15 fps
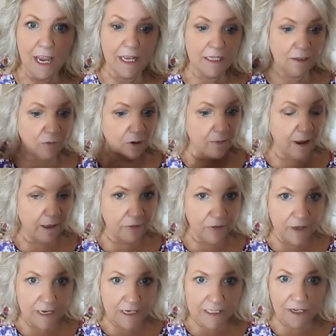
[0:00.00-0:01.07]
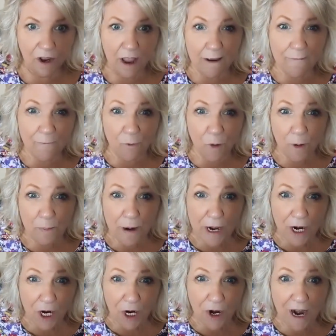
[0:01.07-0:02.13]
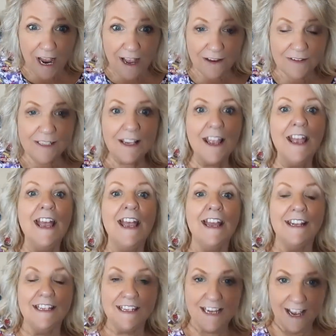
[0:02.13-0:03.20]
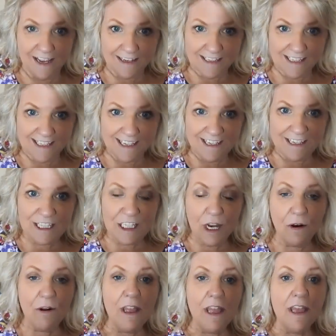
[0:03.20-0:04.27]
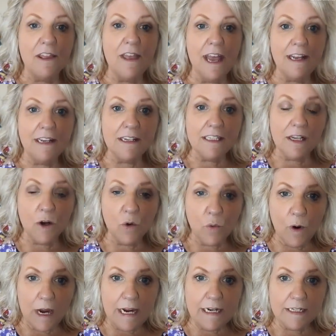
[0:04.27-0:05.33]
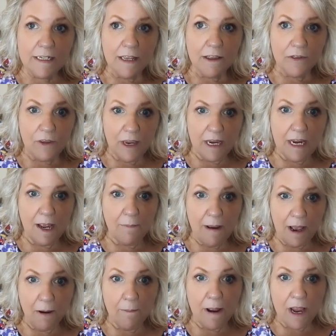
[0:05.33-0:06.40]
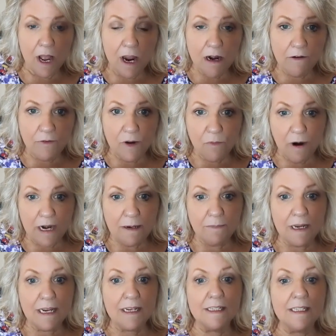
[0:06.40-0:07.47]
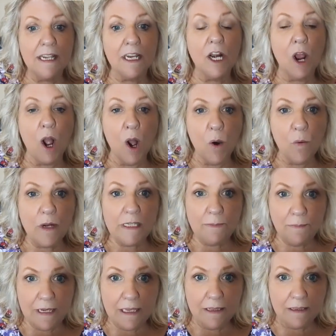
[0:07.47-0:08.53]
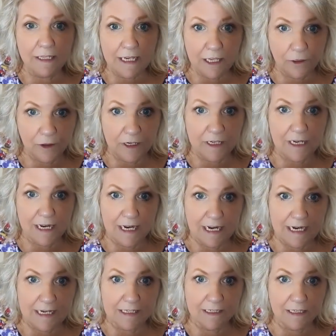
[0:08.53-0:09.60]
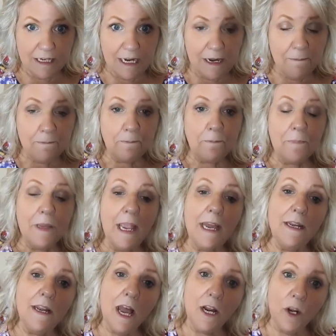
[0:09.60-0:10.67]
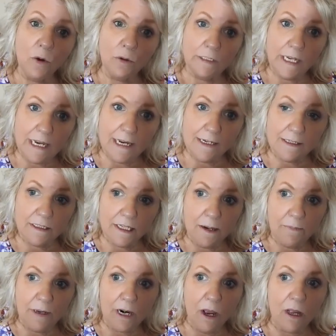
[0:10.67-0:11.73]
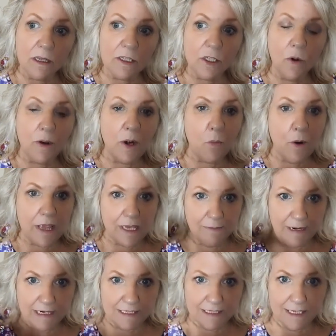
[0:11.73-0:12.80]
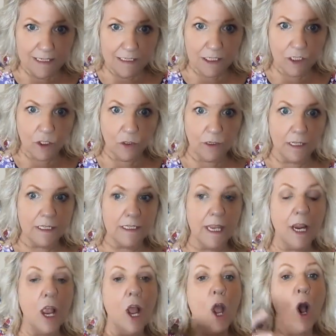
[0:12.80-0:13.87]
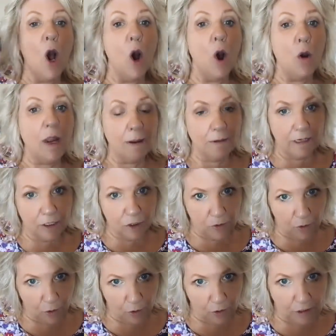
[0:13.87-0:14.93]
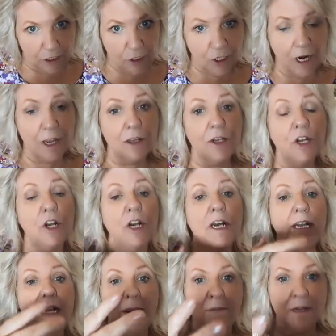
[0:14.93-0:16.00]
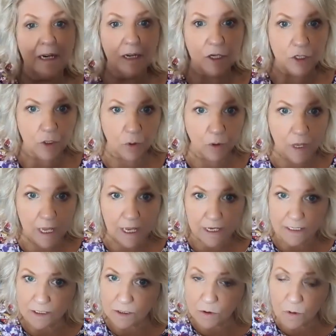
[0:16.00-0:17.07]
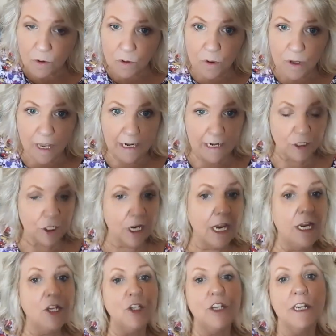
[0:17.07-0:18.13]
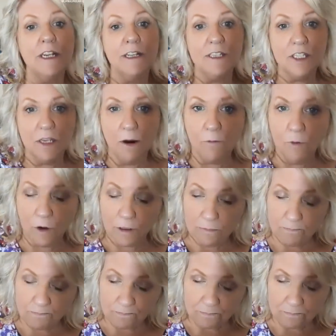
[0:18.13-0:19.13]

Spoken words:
and some more about this, and I'll have 4 paragraphs. Yes. So that is a great thing about biography writing, because it can always be lengthened easily. And not only easily, but also in a way that makes sense to students. Like, okay, I'm going to do early childhood, I'm going to do school and education, and so forth.